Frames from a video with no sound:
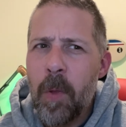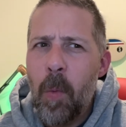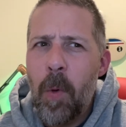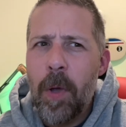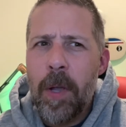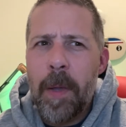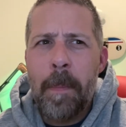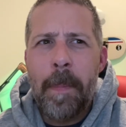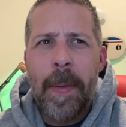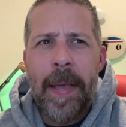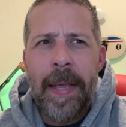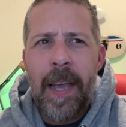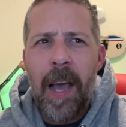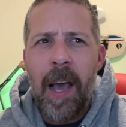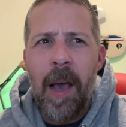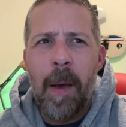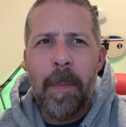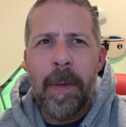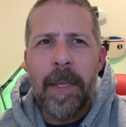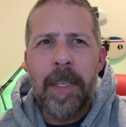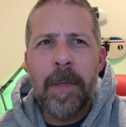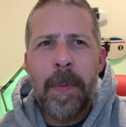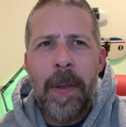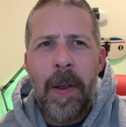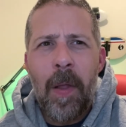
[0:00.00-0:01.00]
pick up.
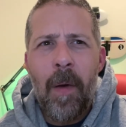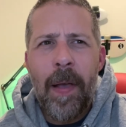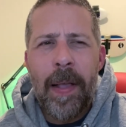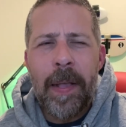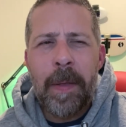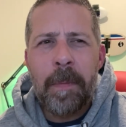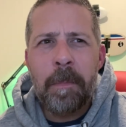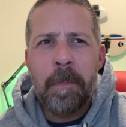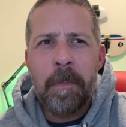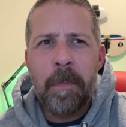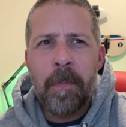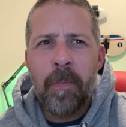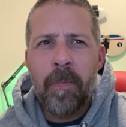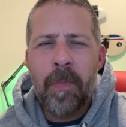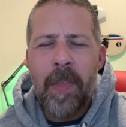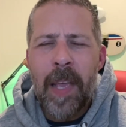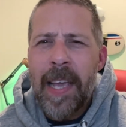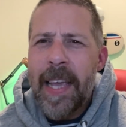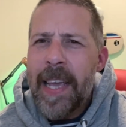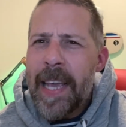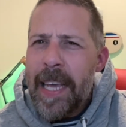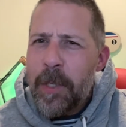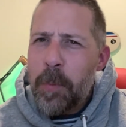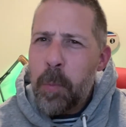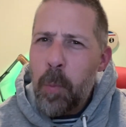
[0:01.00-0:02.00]
It's a bit like,
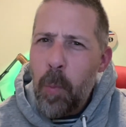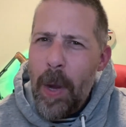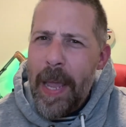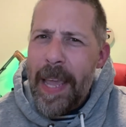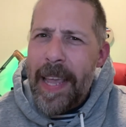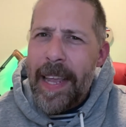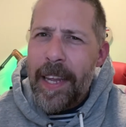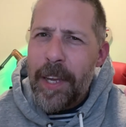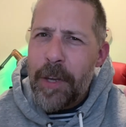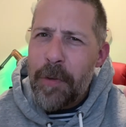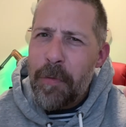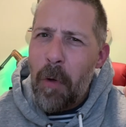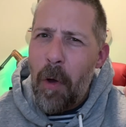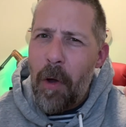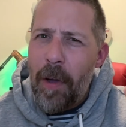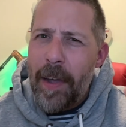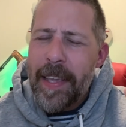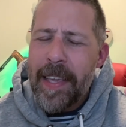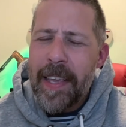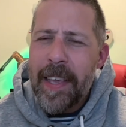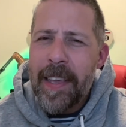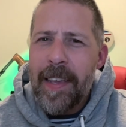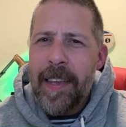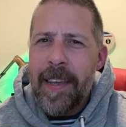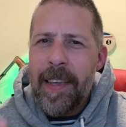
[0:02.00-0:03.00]
it's weird,
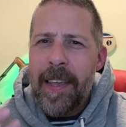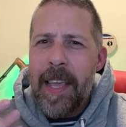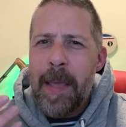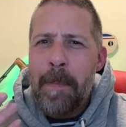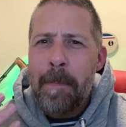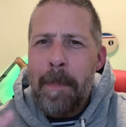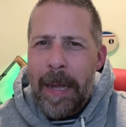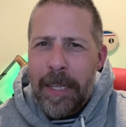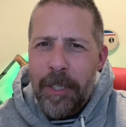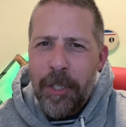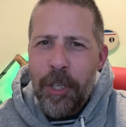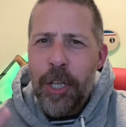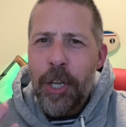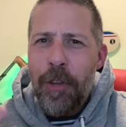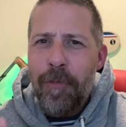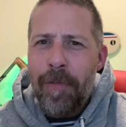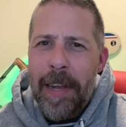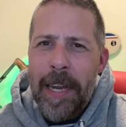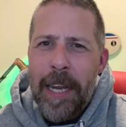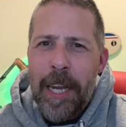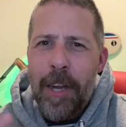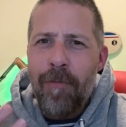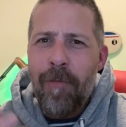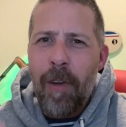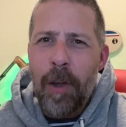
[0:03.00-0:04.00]
right? Imagine you're
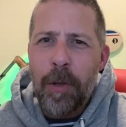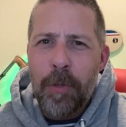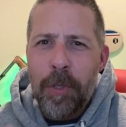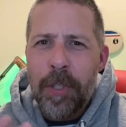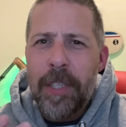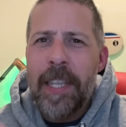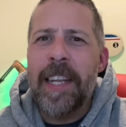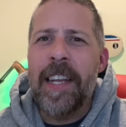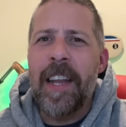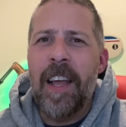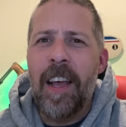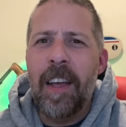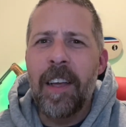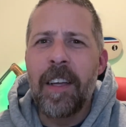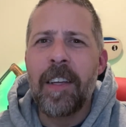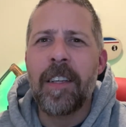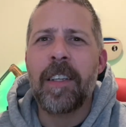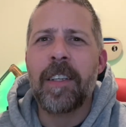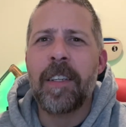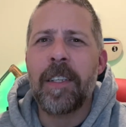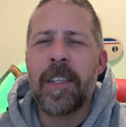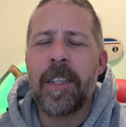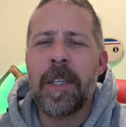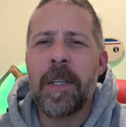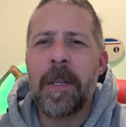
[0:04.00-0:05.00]
eating a roast dinner
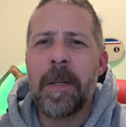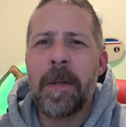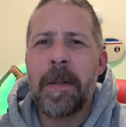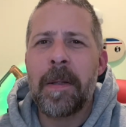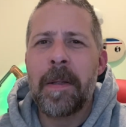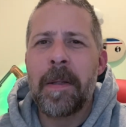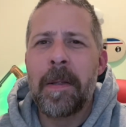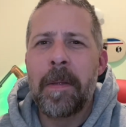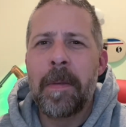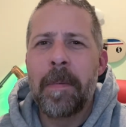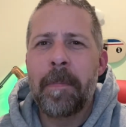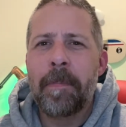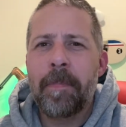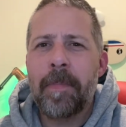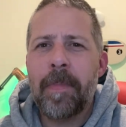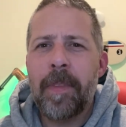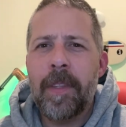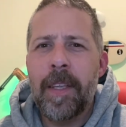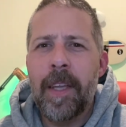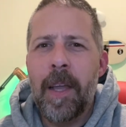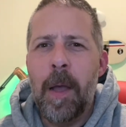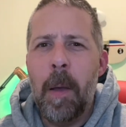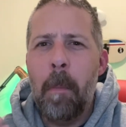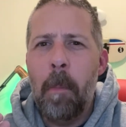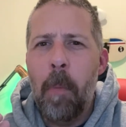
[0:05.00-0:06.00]

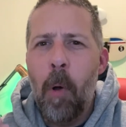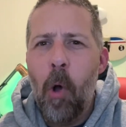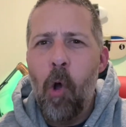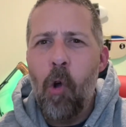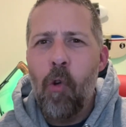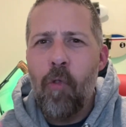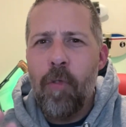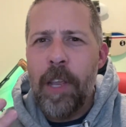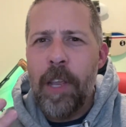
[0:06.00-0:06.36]
and pouring